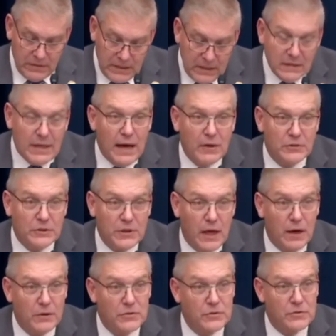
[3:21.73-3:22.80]

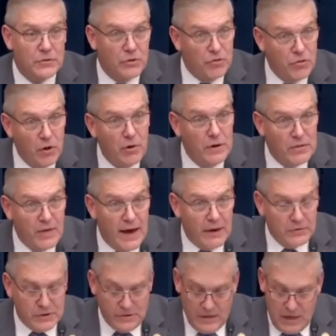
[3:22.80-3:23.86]
$10,000 to
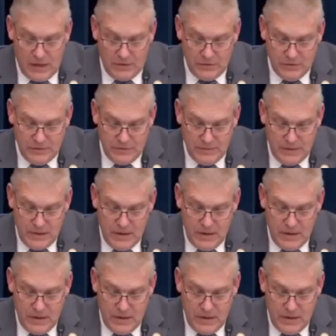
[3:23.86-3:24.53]
$30,000